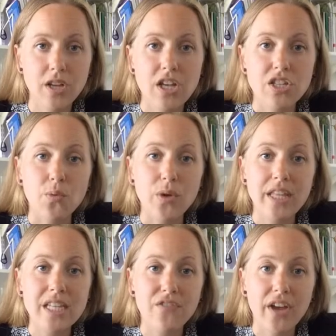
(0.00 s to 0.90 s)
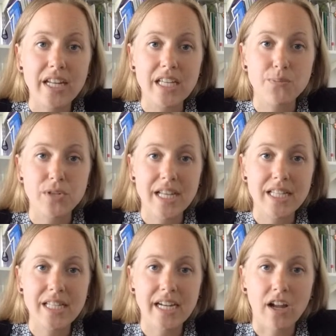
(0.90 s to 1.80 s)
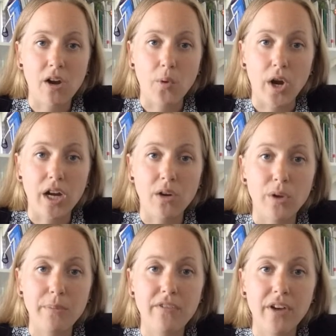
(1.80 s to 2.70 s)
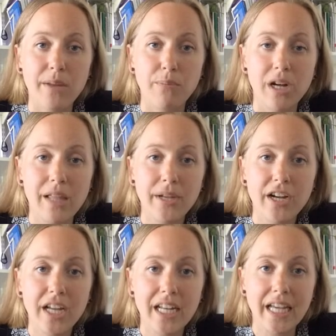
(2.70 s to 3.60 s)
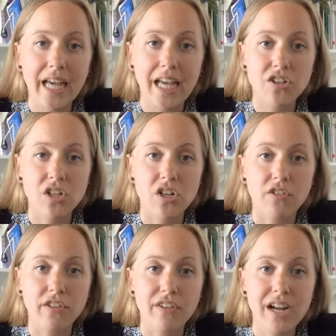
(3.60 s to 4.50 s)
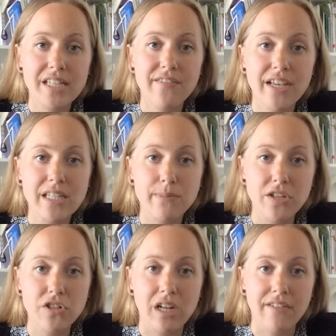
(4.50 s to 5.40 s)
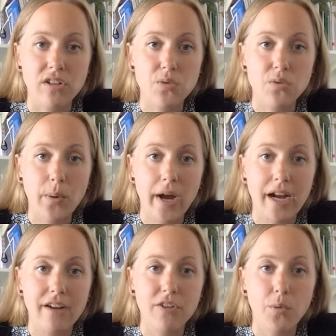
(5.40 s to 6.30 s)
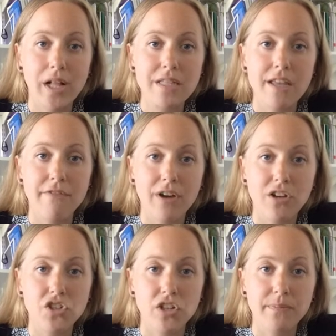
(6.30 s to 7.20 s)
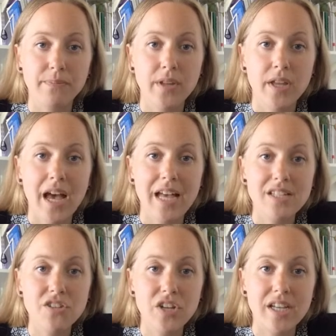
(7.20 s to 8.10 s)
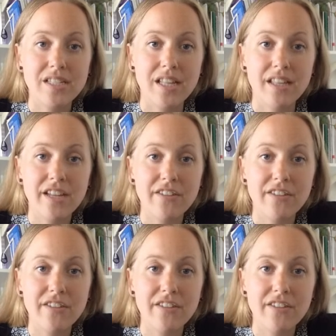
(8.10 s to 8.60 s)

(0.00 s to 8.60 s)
So with these findings presented in our work, we provide preliminary indication of the relative expression levels required for wild-type function and suggests that the in